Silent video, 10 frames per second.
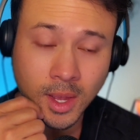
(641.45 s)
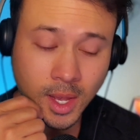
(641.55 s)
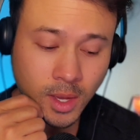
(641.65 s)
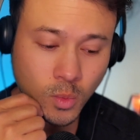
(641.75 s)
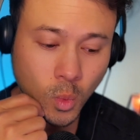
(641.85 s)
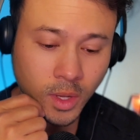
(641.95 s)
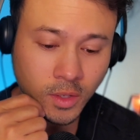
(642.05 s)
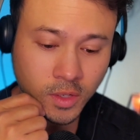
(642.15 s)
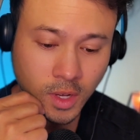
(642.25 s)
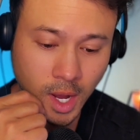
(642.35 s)
And one
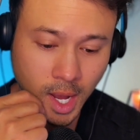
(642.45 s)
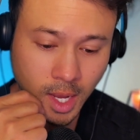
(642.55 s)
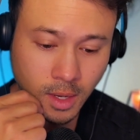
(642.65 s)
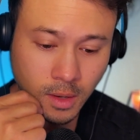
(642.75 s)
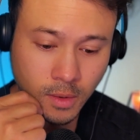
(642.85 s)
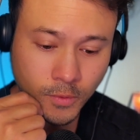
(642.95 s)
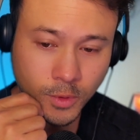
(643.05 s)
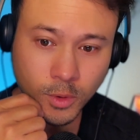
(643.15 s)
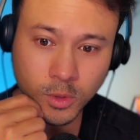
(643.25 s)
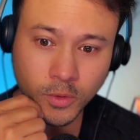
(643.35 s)
sign for
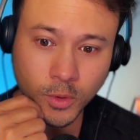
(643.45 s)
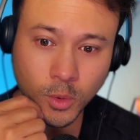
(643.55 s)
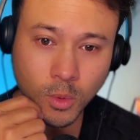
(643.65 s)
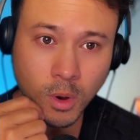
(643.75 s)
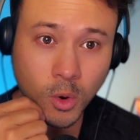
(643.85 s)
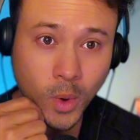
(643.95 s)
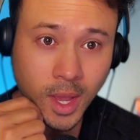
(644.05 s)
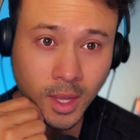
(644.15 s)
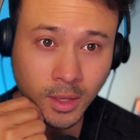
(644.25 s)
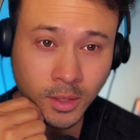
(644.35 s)
those of you who are
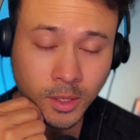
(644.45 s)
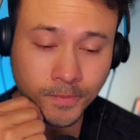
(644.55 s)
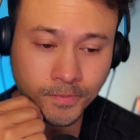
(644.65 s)
awakened,